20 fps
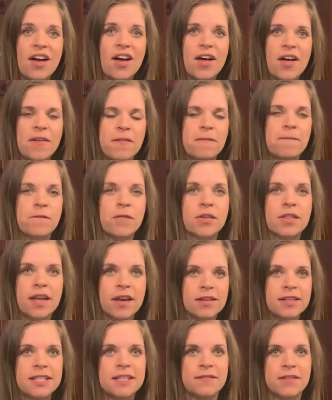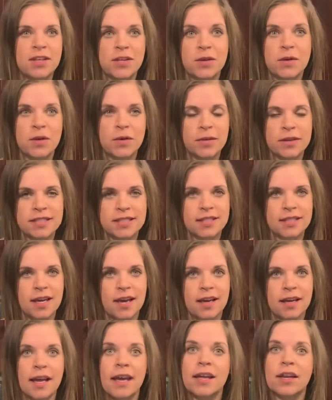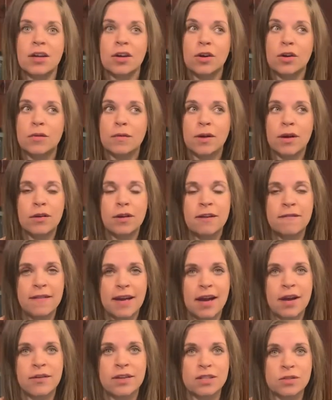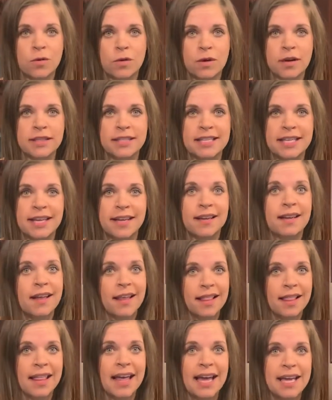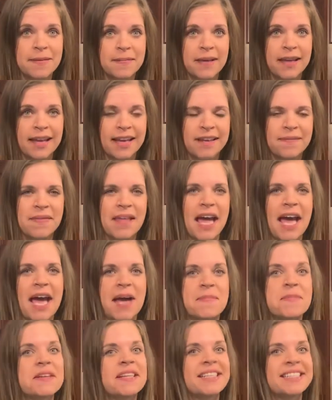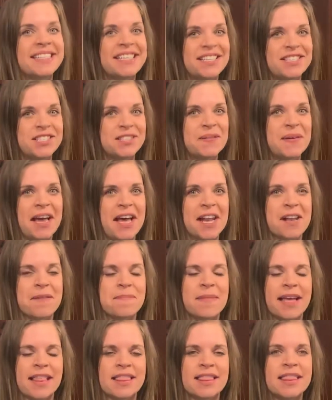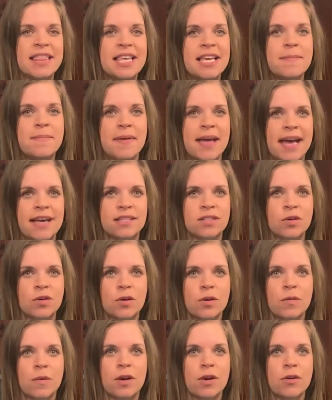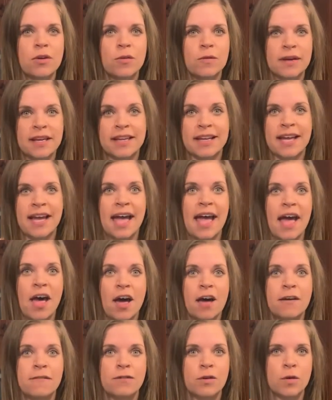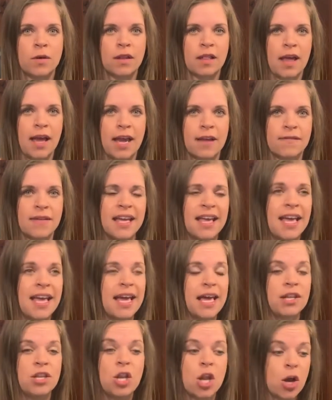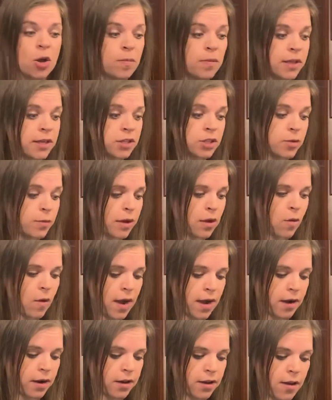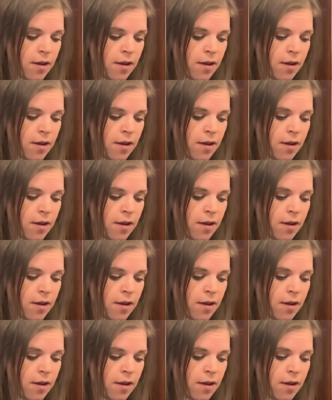Now, for those of you who are stuck in a coronavirus quarantine like me, I'm going to teach you how to make the best Corona-rita of your life. No blender required.